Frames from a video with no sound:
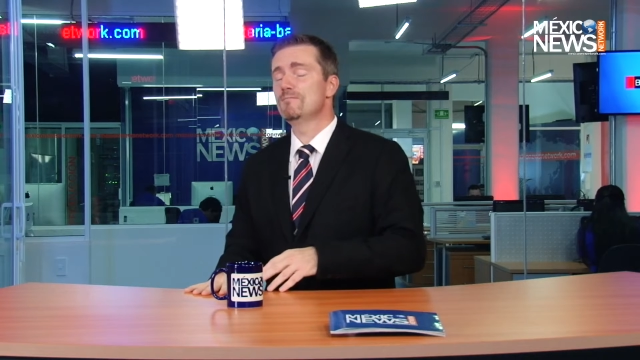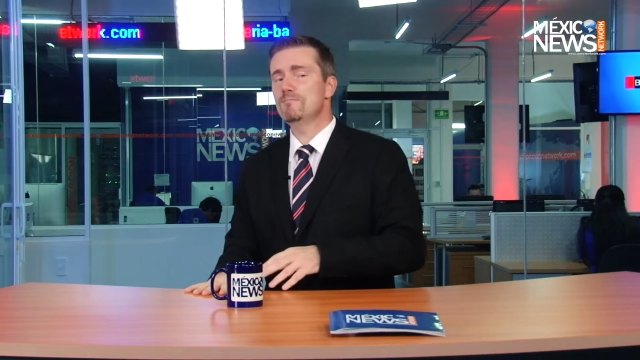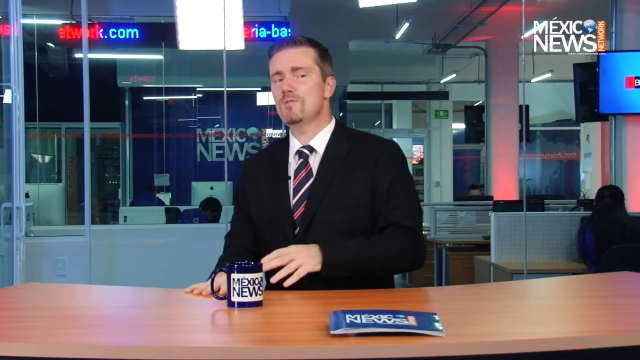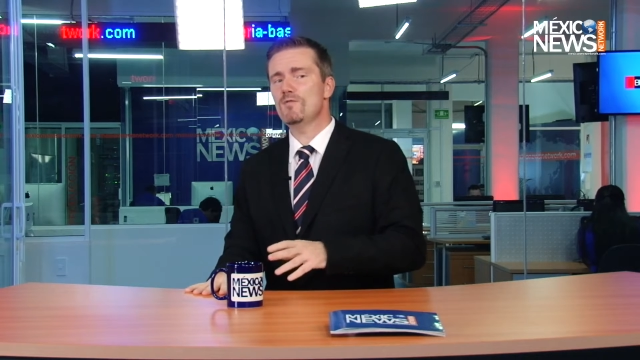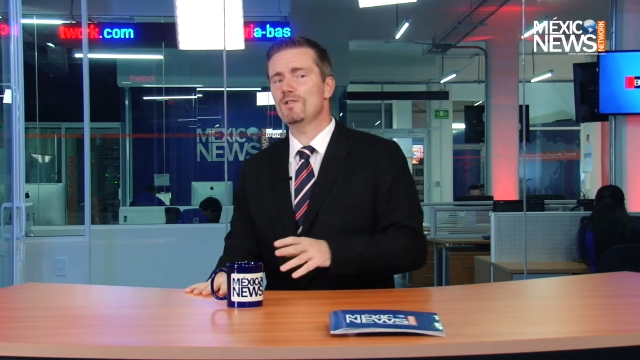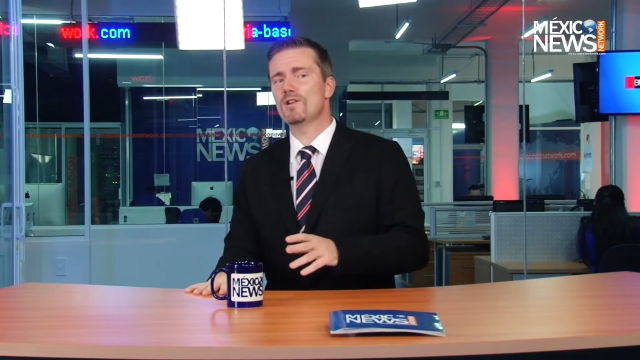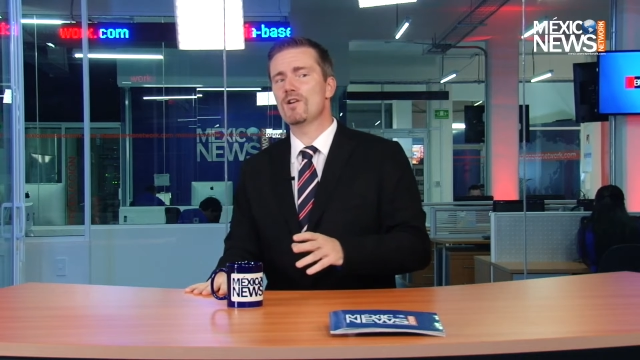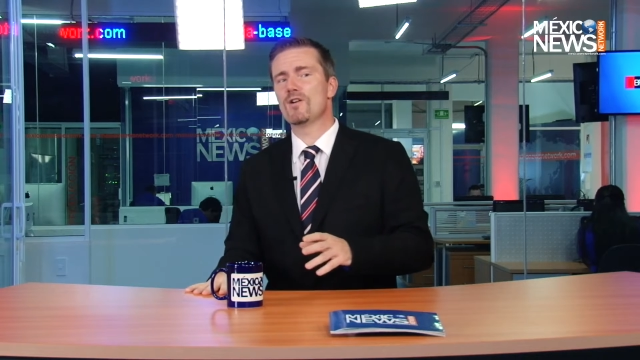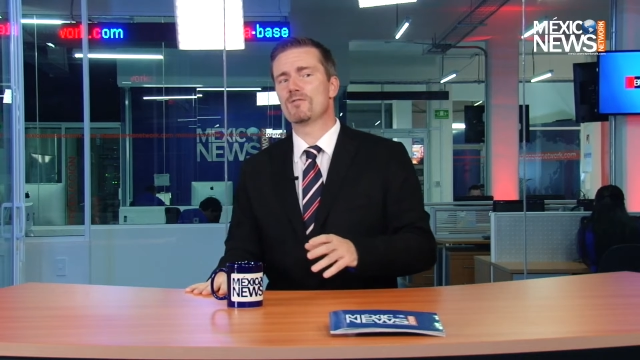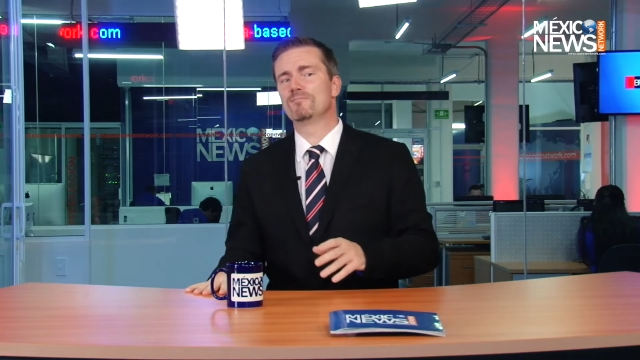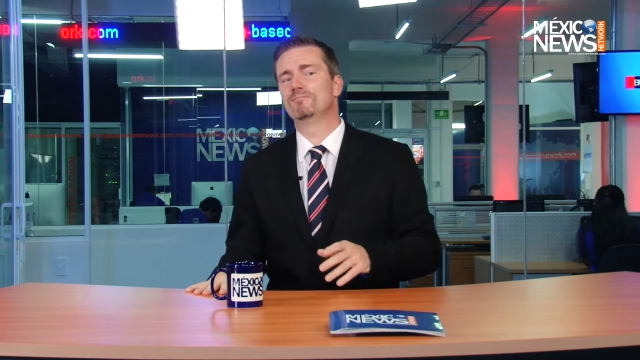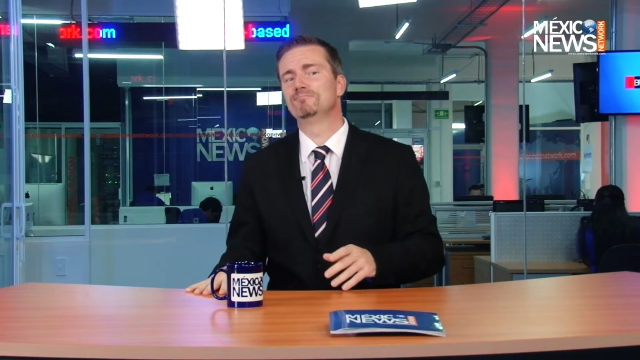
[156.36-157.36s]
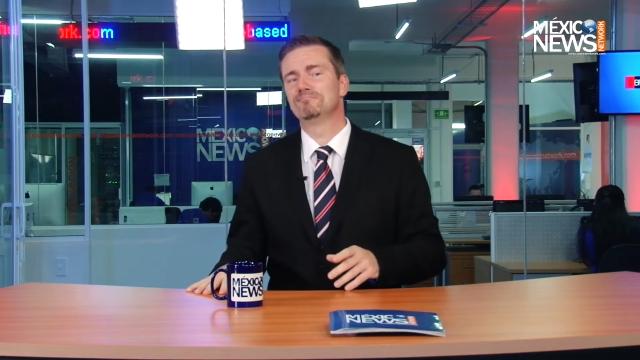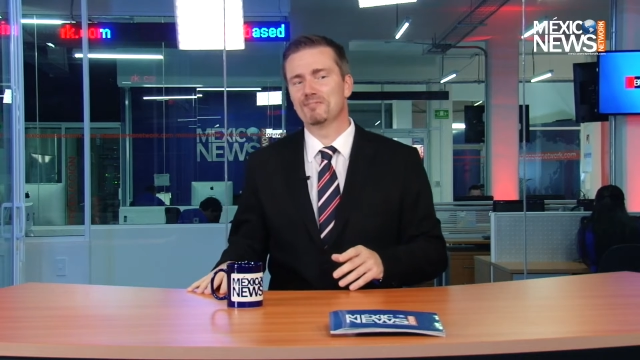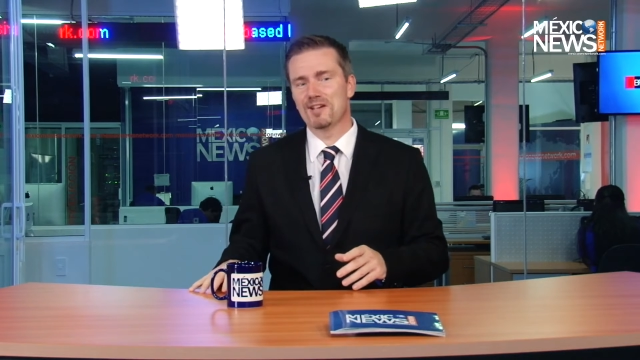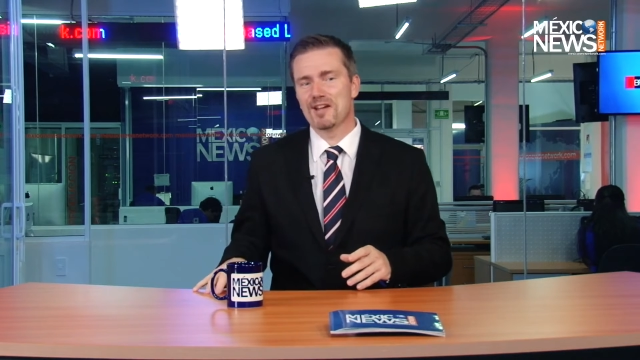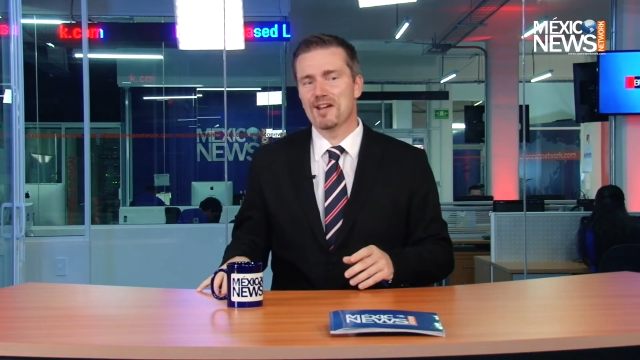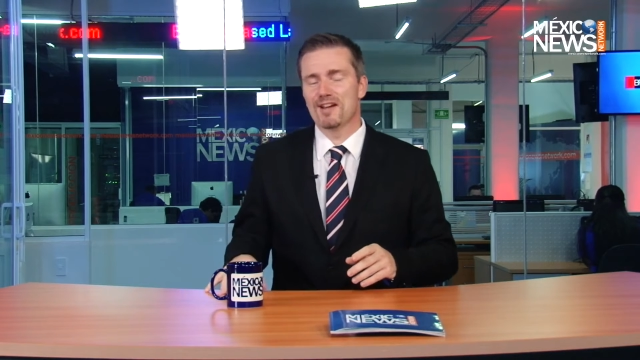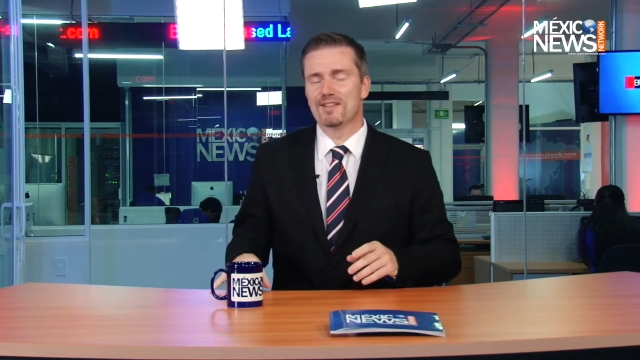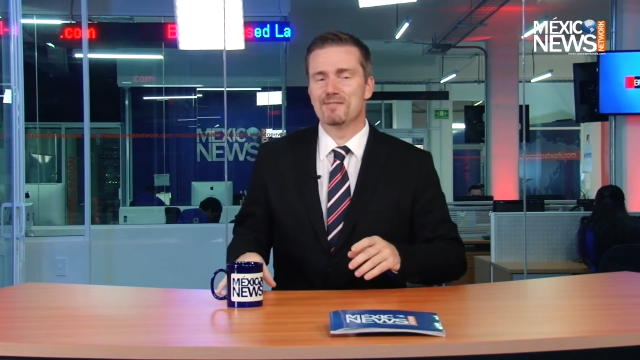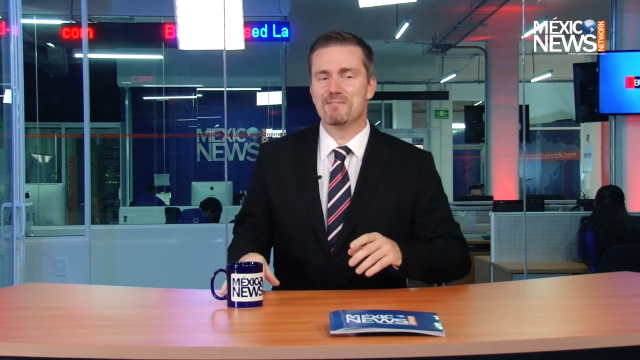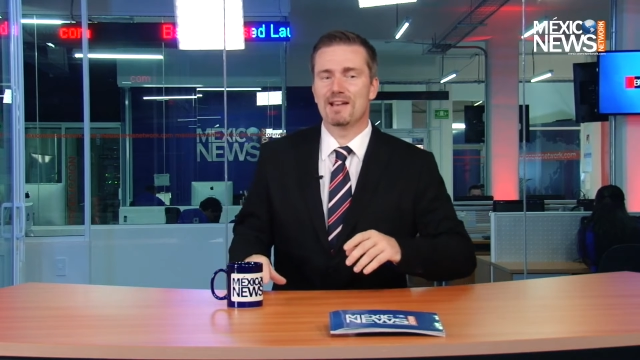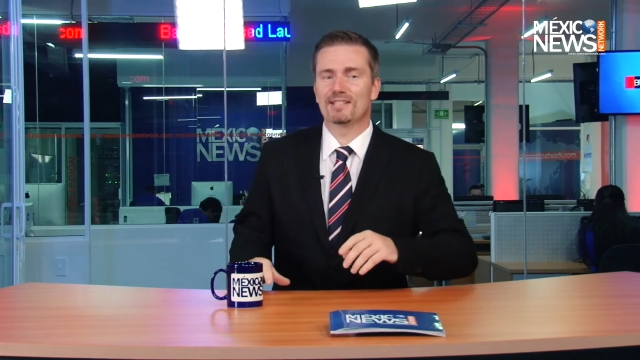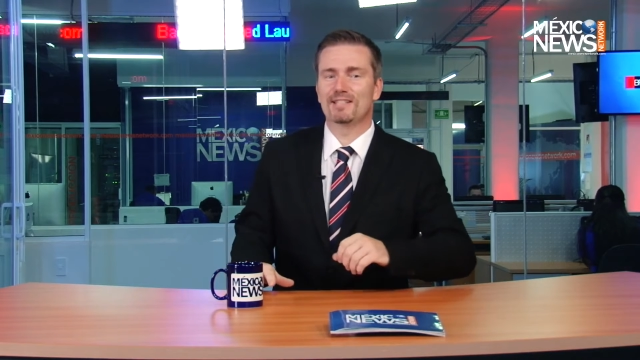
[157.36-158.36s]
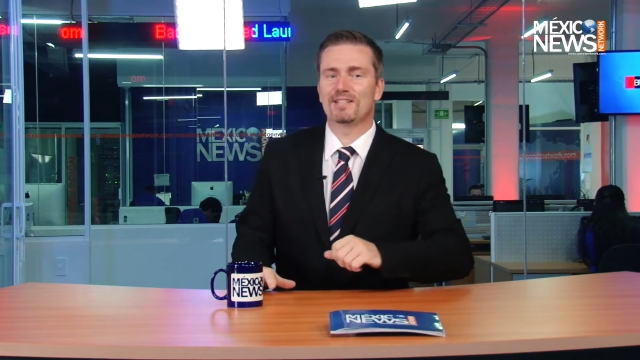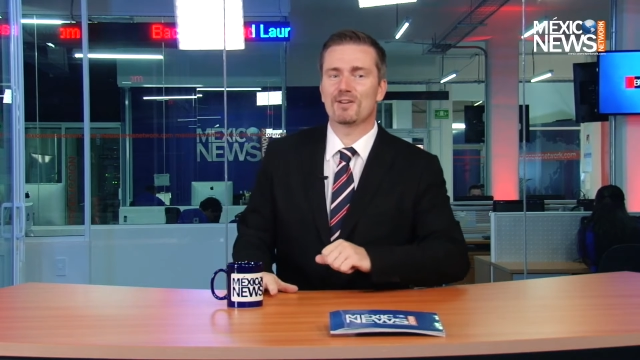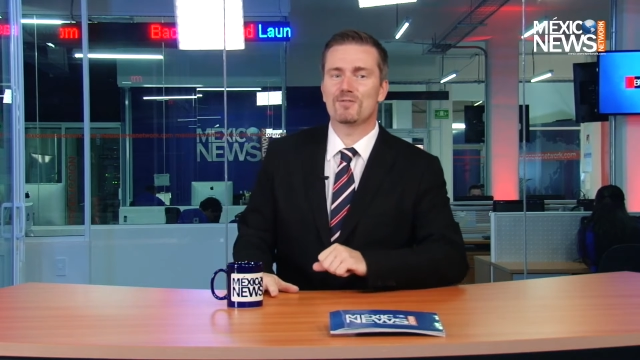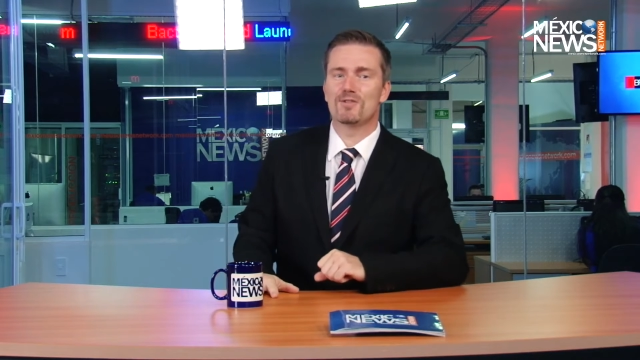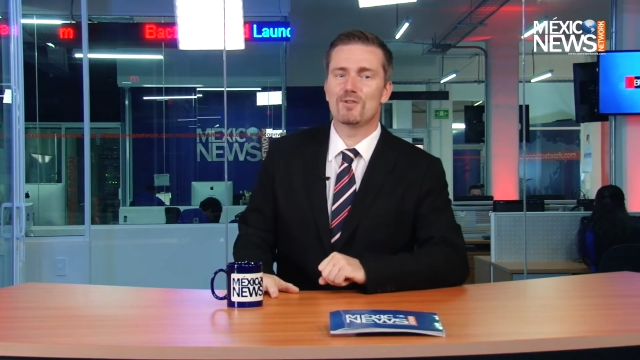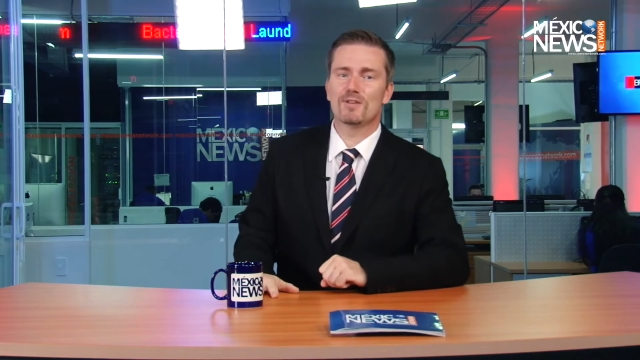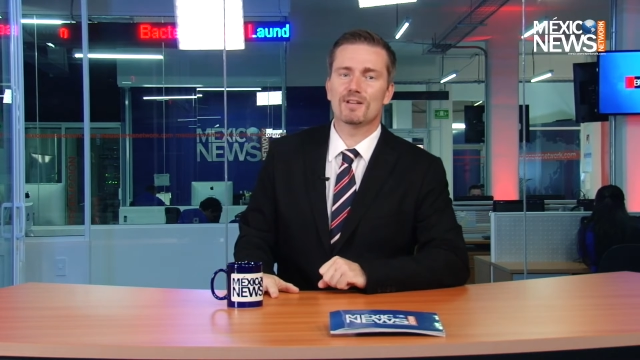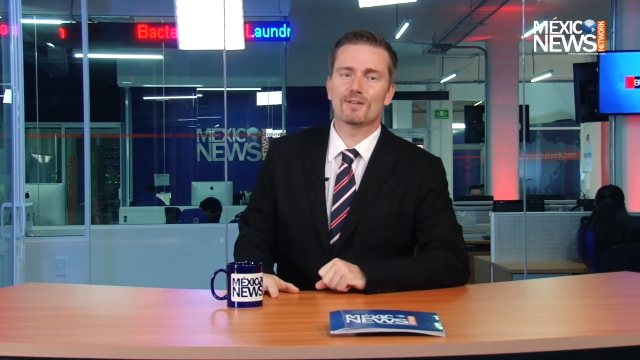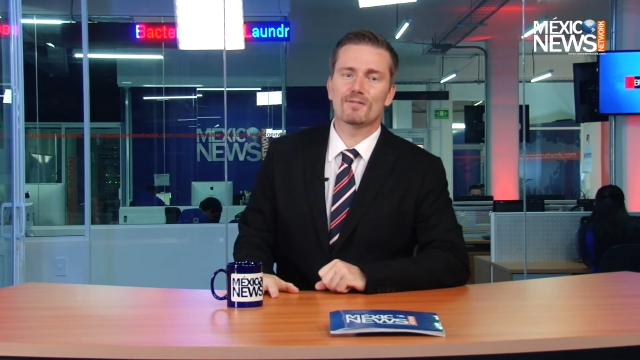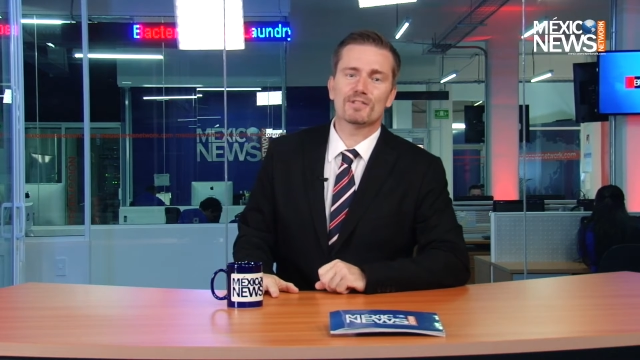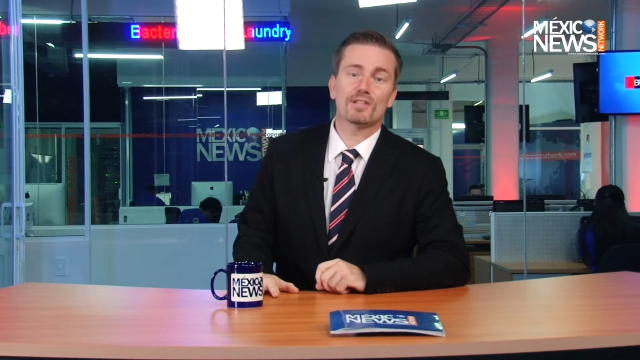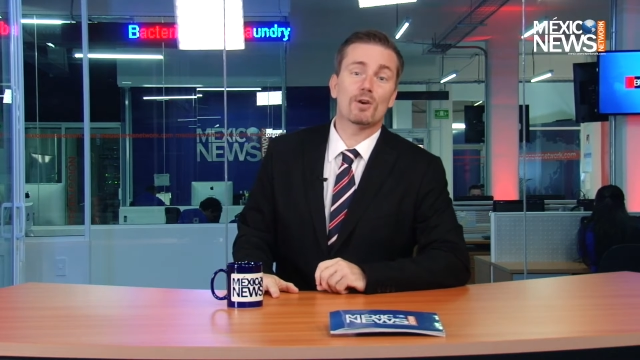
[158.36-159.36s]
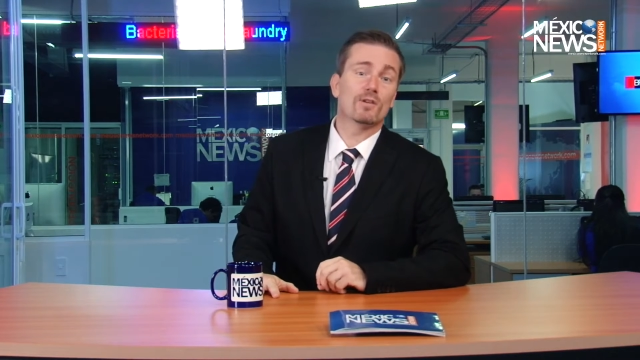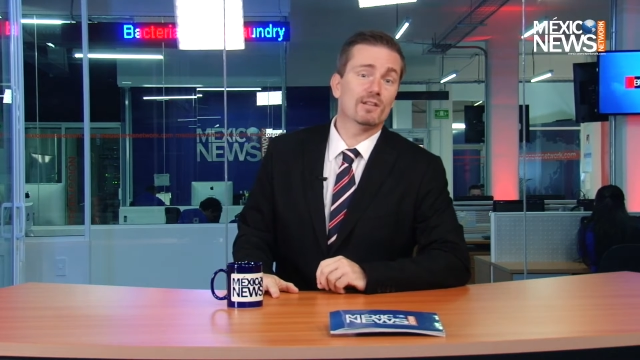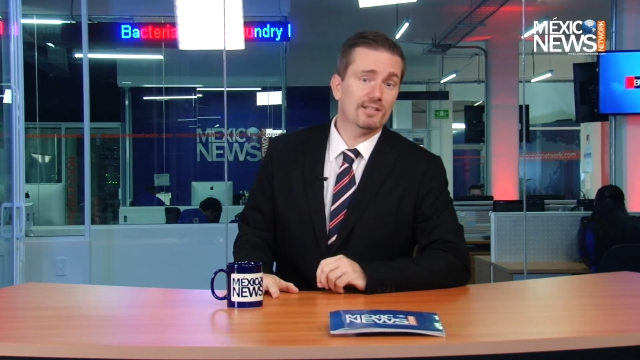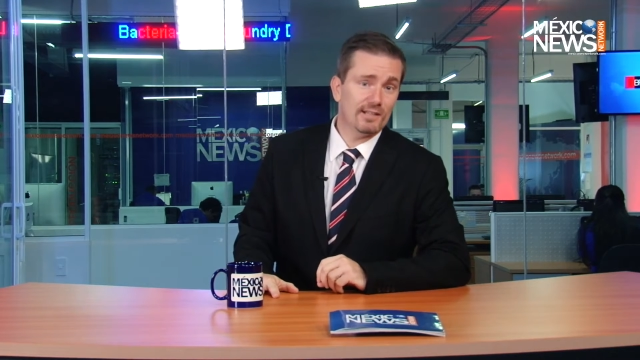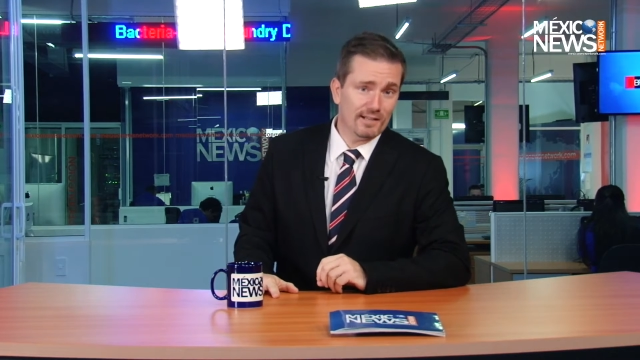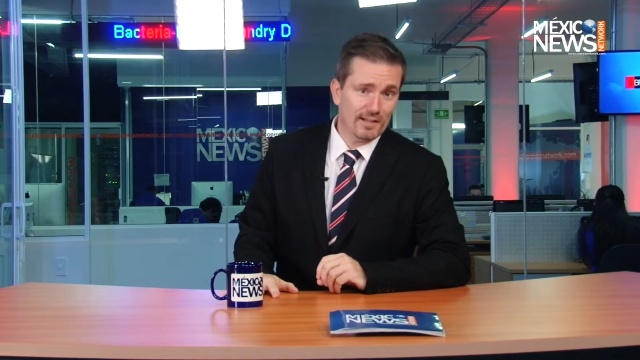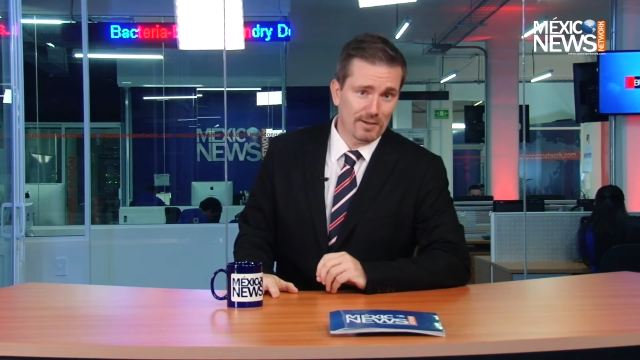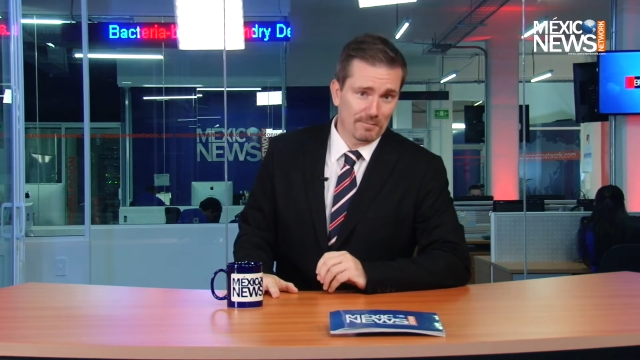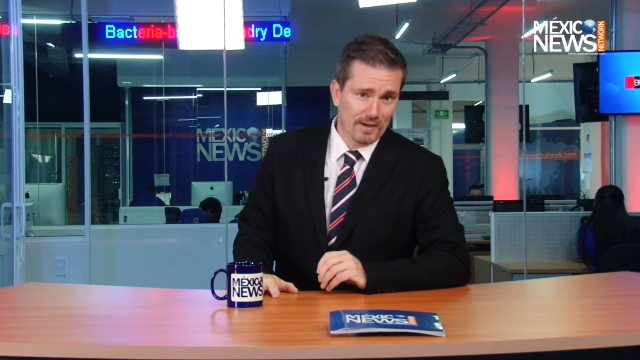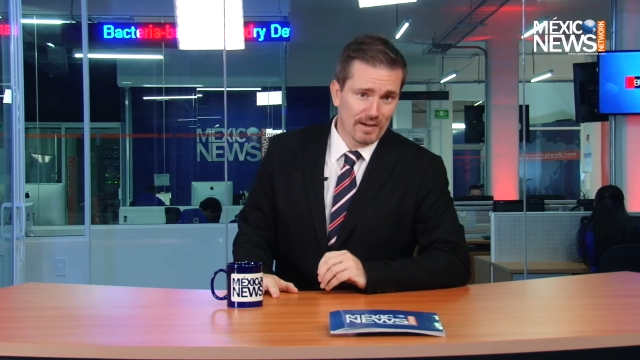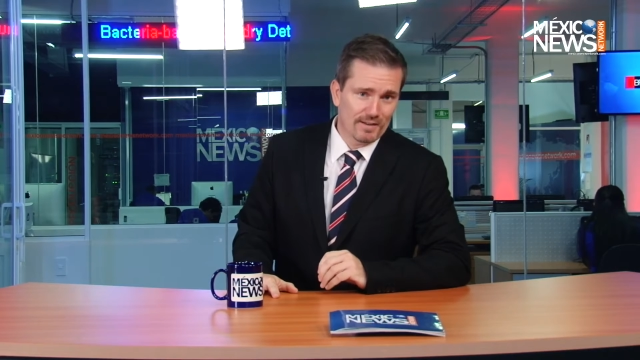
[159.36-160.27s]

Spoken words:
Moving on. The Mexico unit of Solarcity,